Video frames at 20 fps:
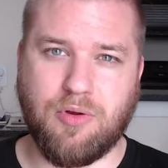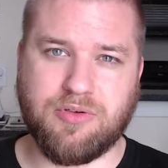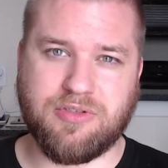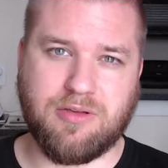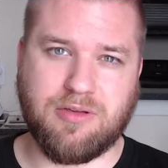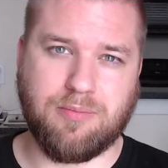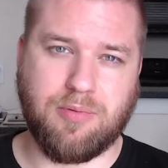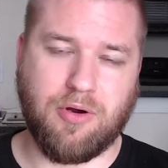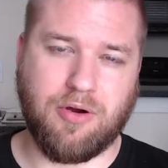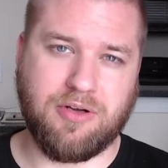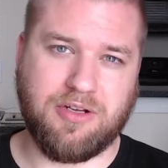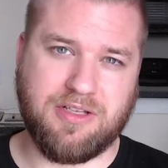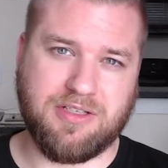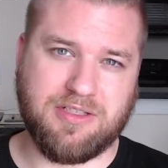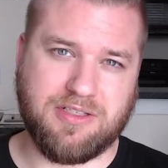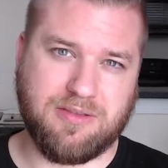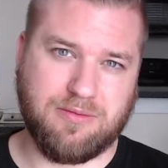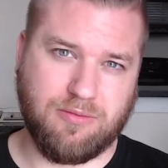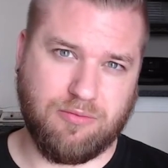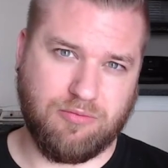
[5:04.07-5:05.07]
of the party
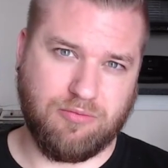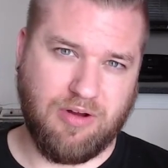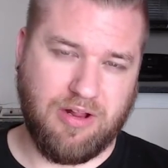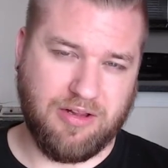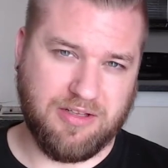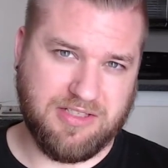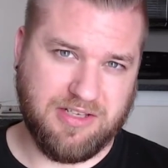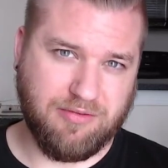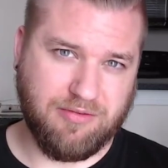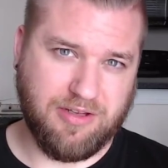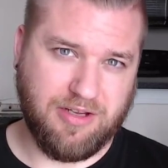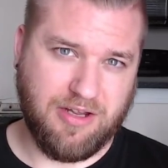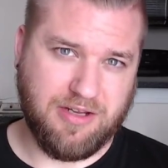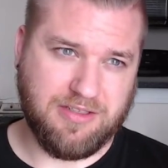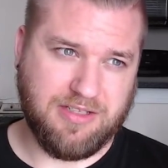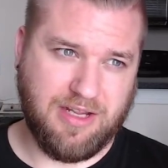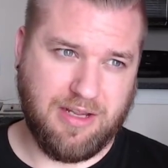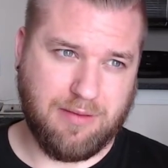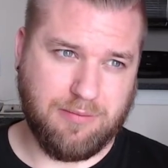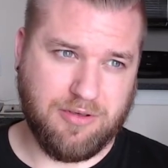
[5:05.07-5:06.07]
is relatively
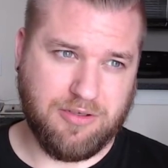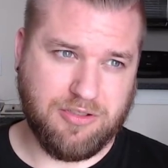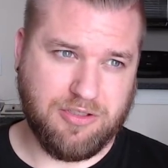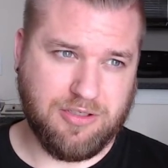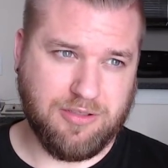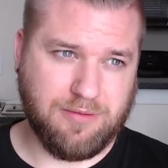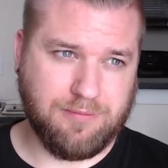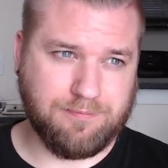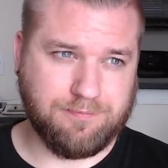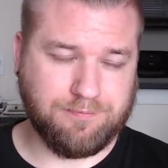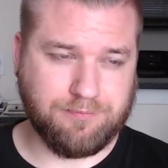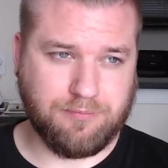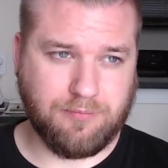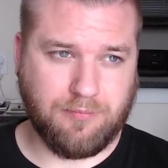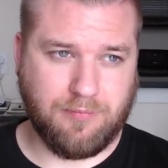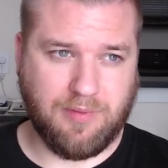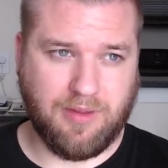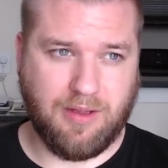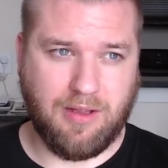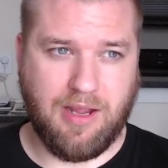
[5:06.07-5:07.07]
undamaged
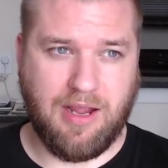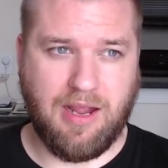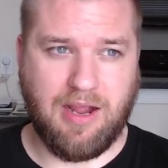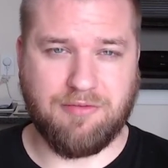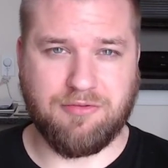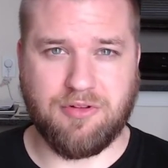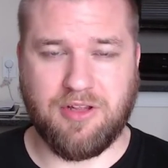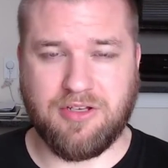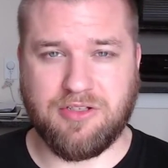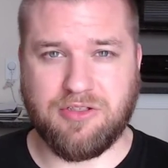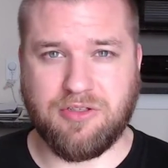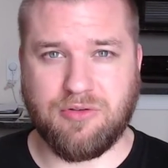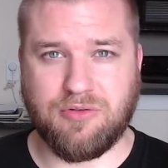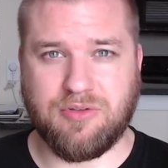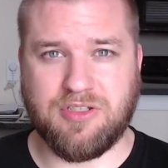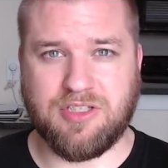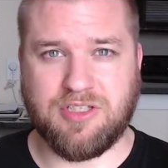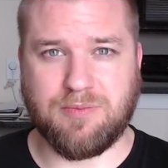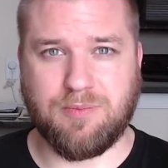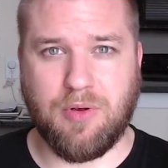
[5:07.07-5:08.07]
after they do
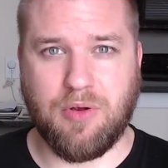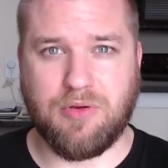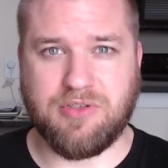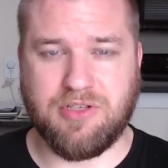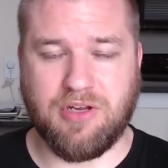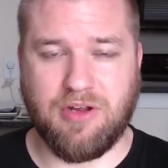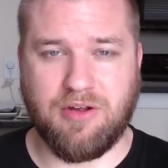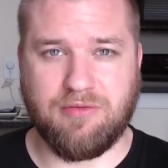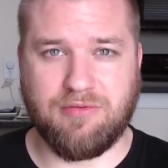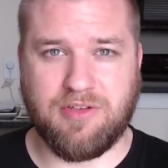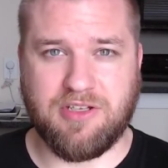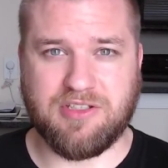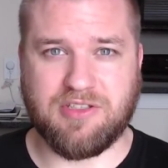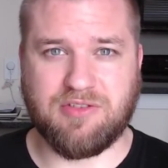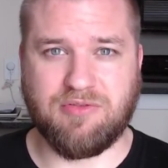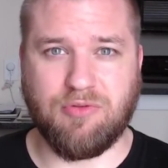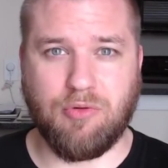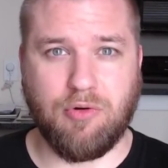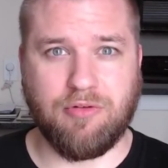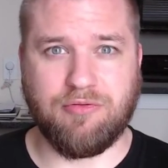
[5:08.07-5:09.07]
dispose of these
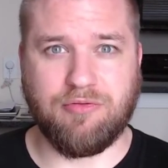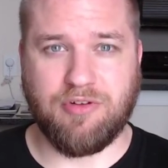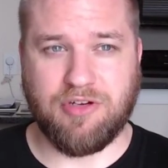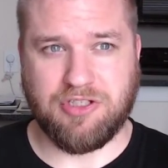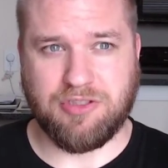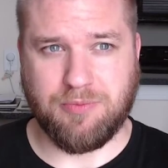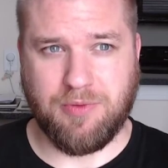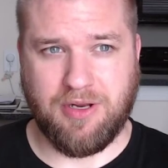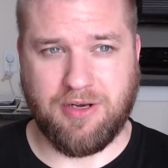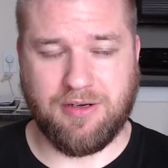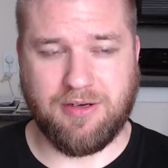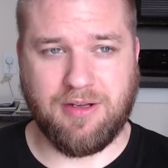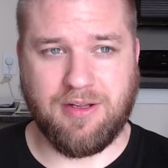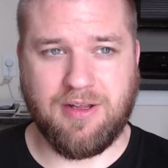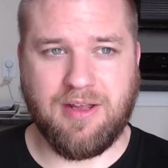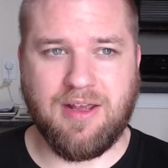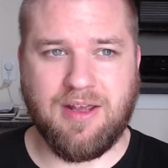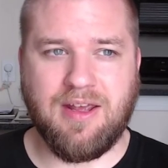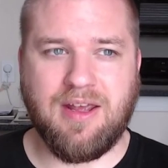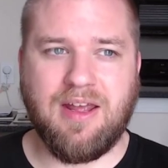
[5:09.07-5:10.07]
4 fishmen.
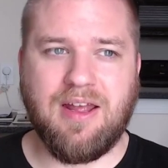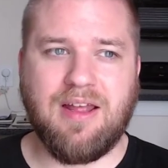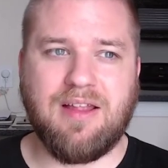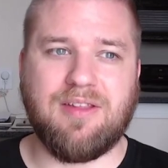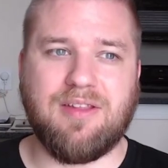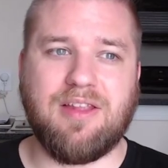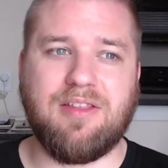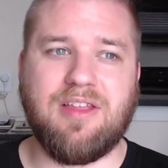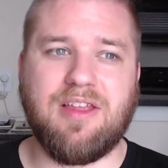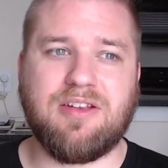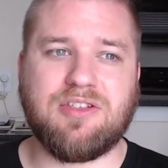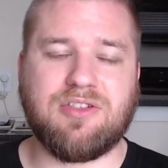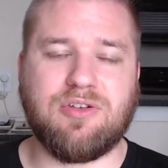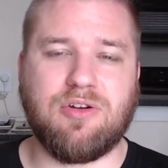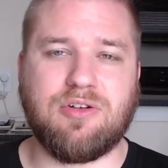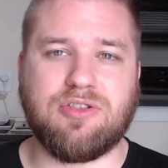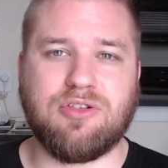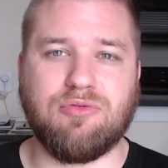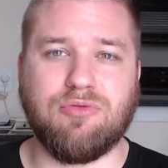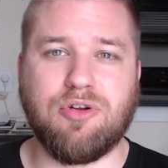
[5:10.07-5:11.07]
They then
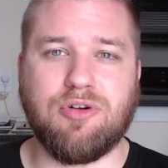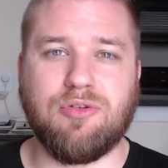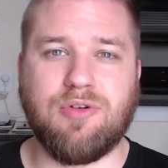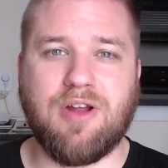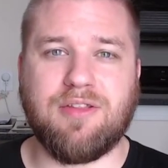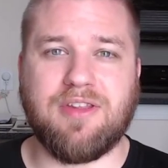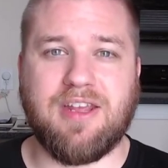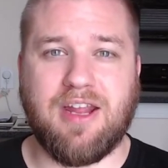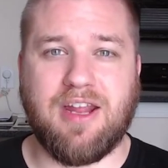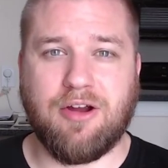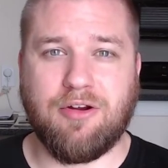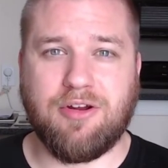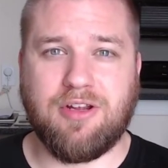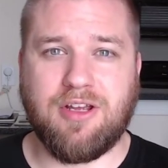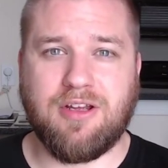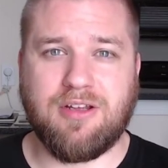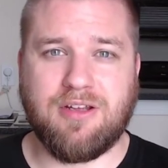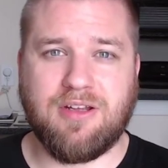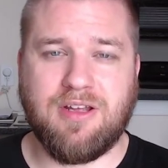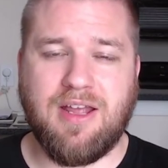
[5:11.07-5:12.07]
start to root around the
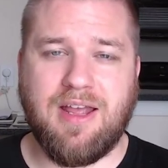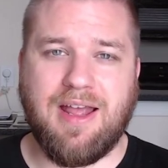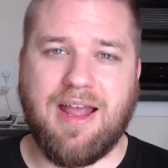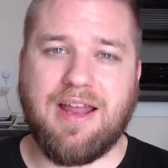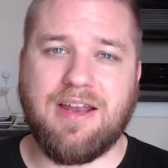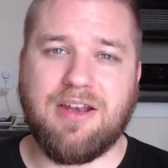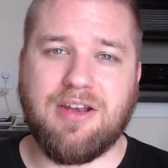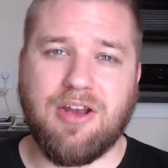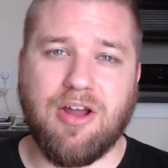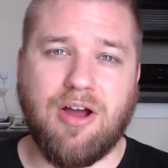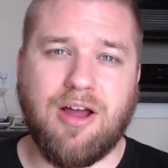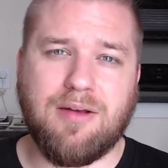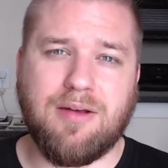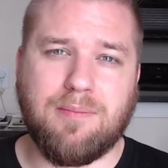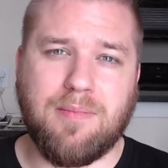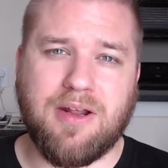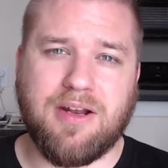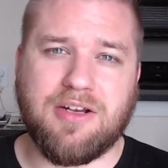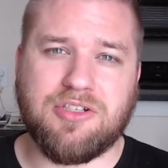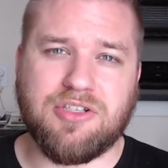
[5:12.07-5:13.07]
area, and Nott
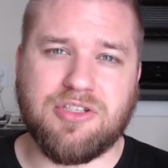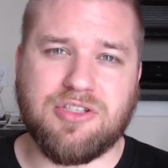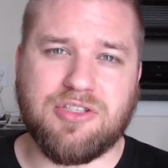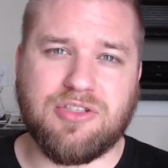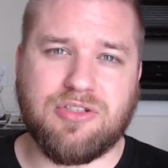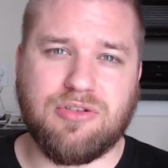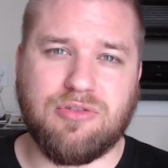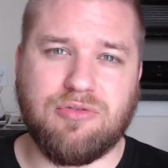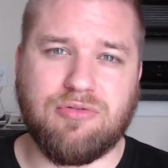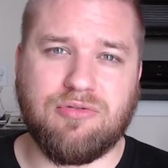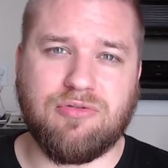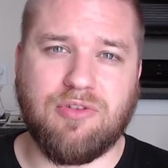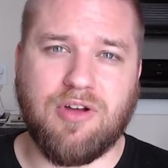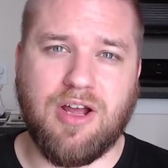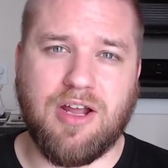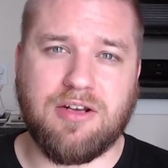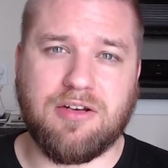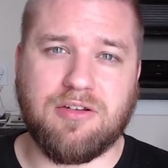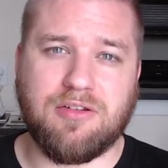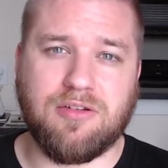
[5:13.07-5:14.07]
manages to
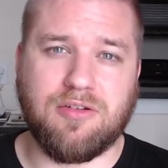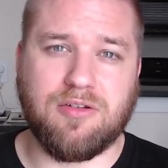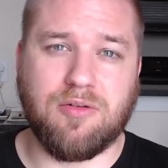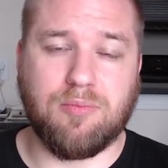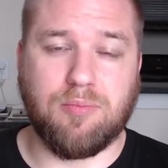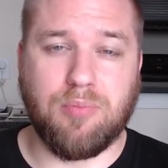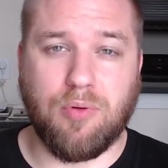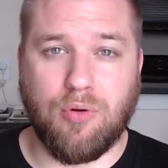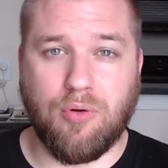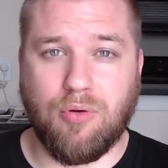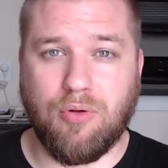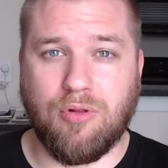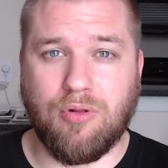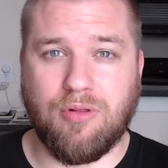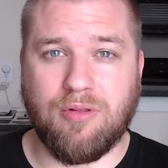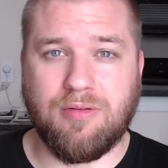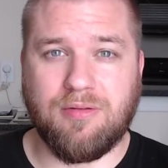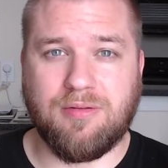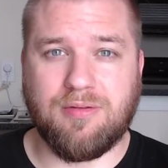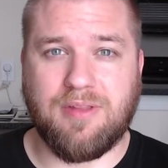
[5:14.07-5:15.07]
find the
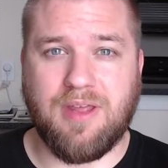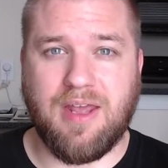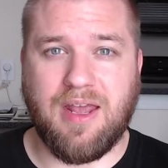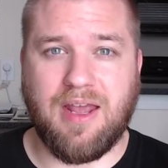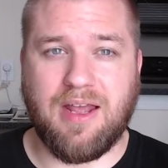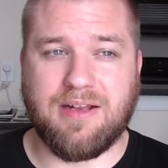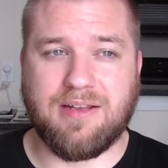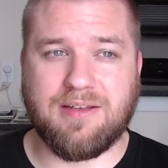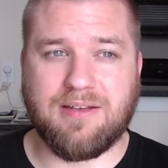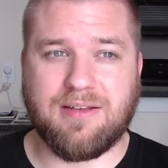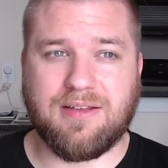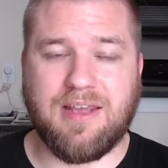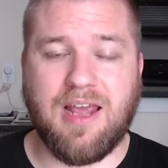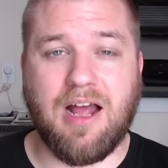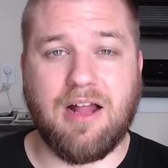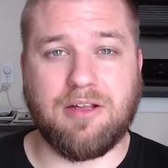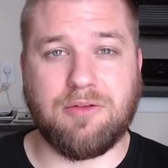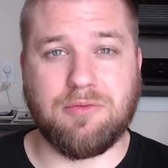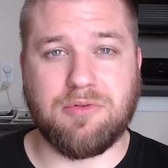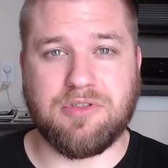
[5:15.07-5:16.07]
bowl that
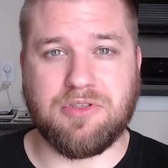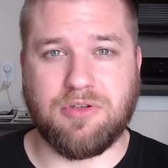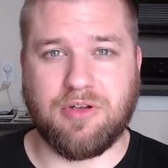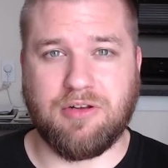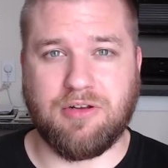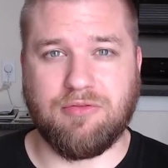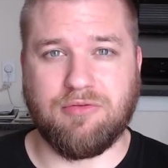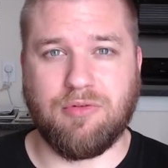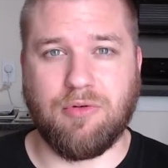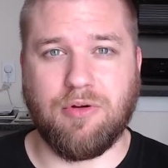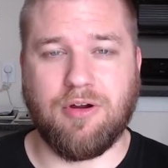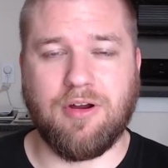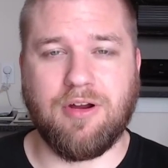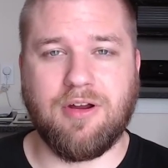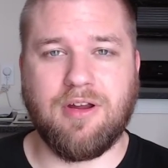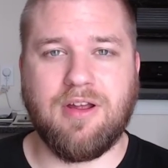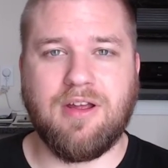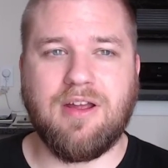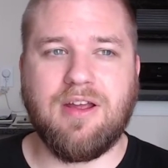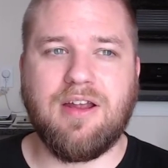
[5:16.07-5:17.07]
Callie was looking for.
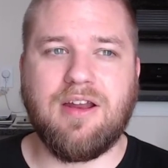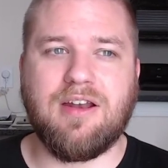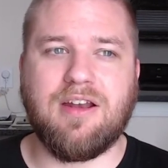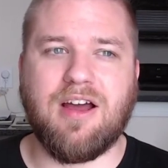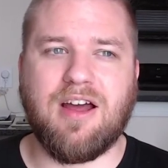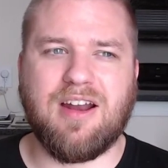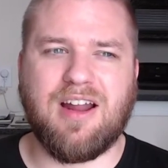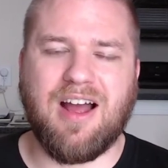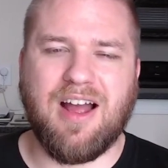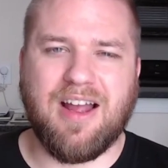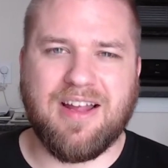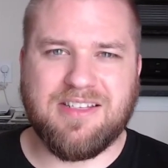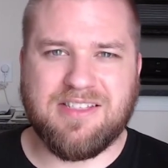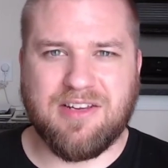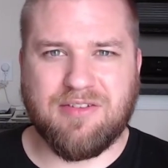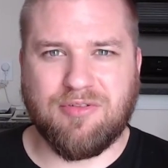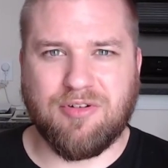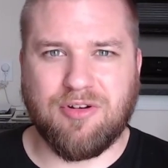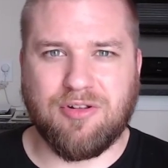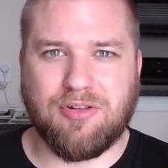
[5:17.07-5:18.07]
Nott hides
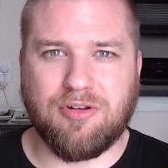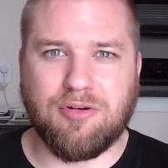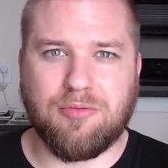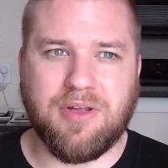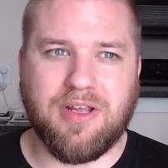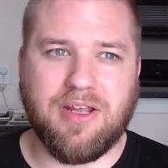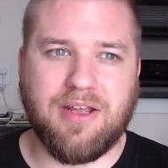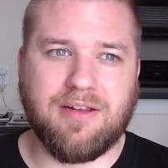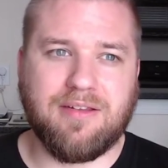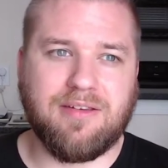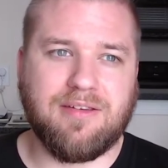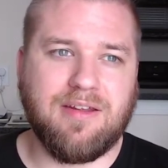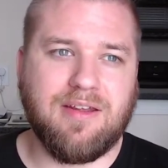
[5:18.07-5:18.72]
it for a little bit,